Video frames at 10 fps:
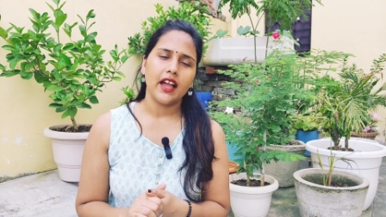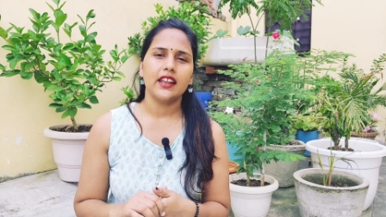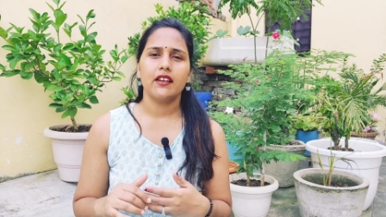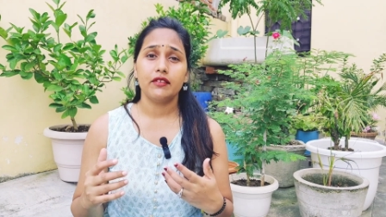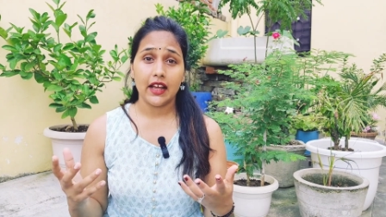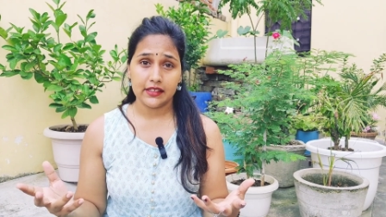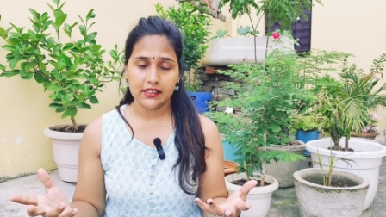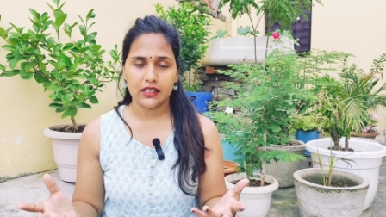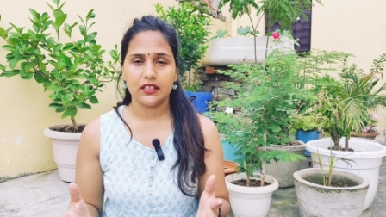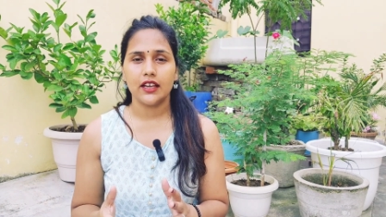I love
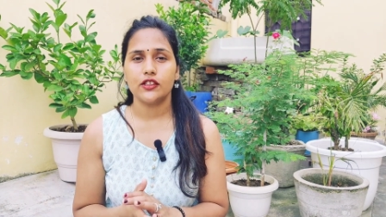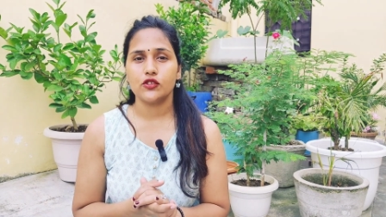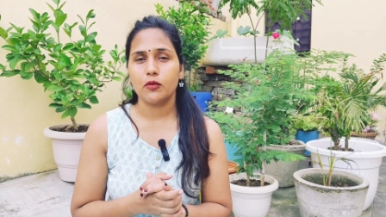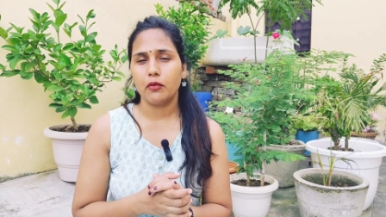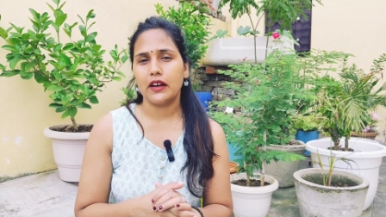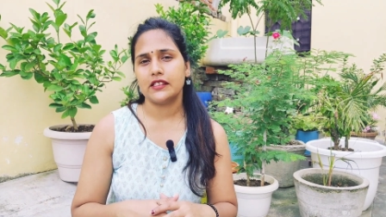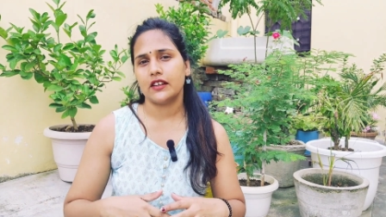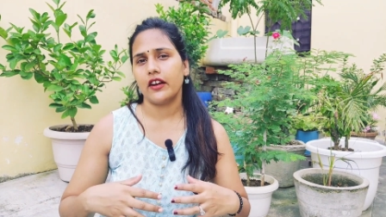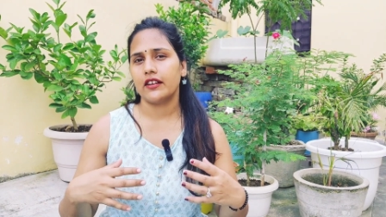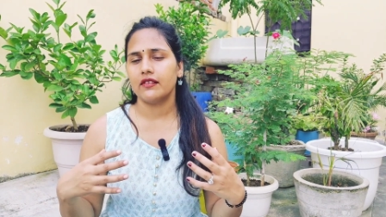dancing and Zumba is
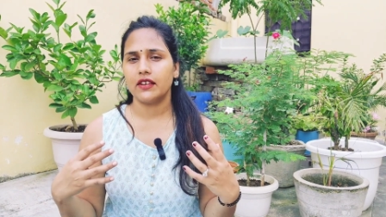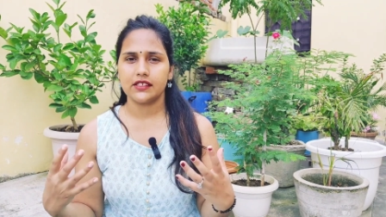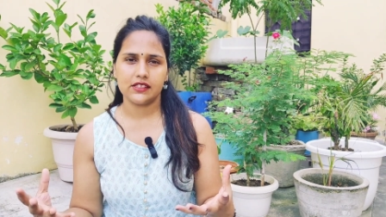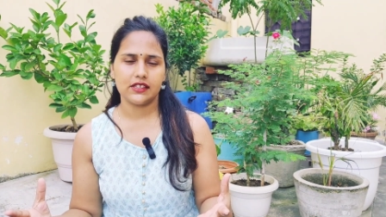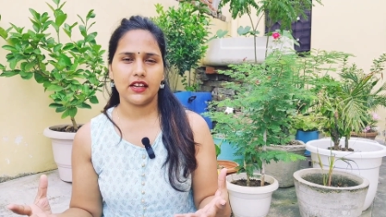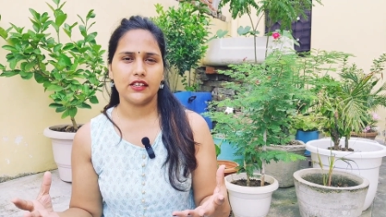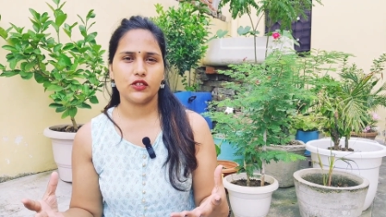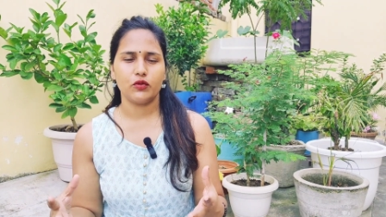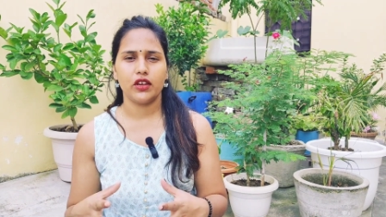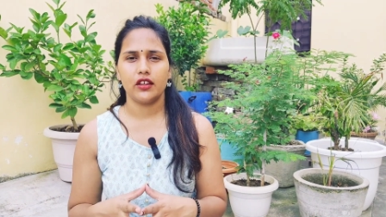a kind of
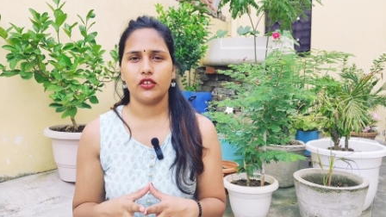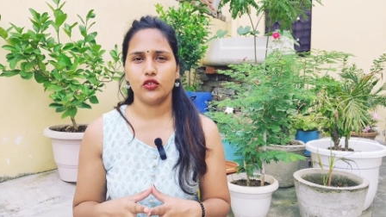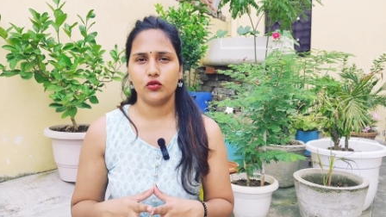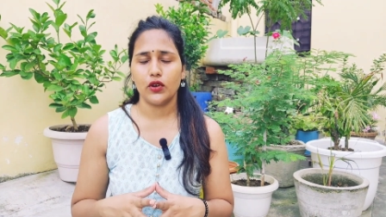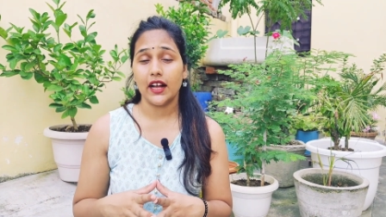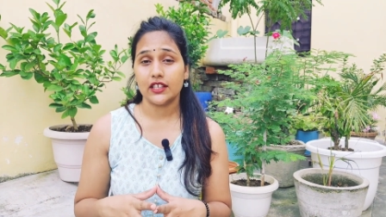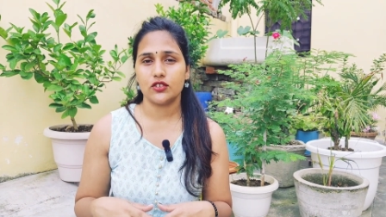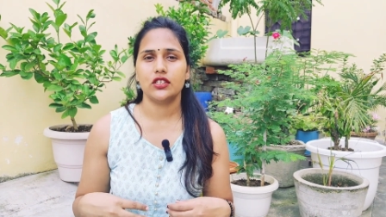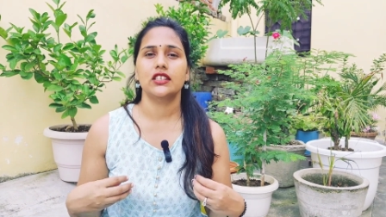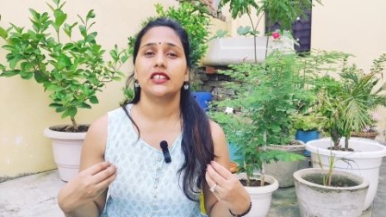exercise where you
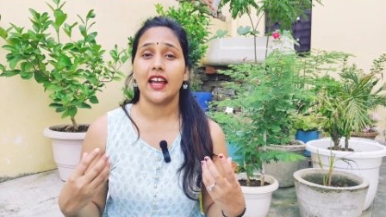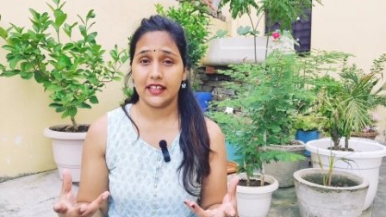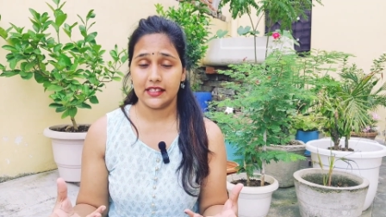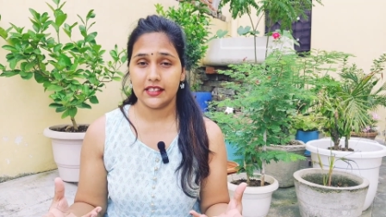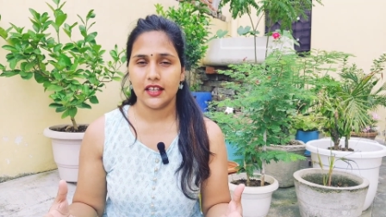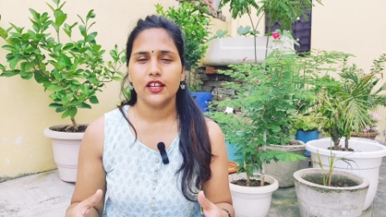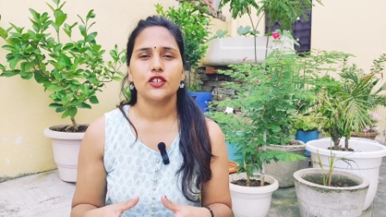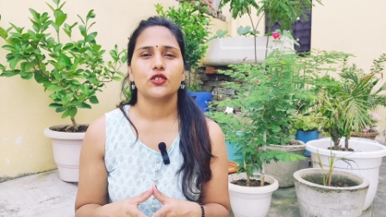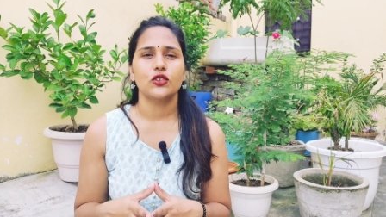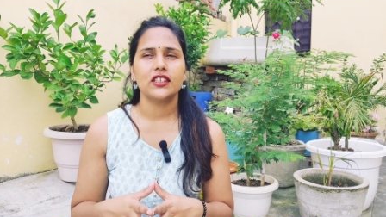actually dance.
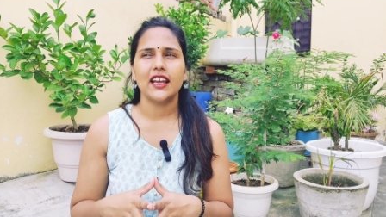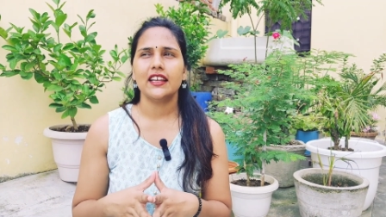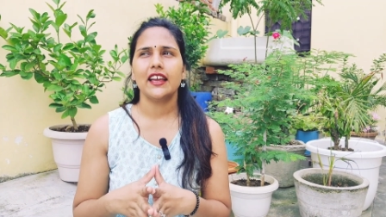So it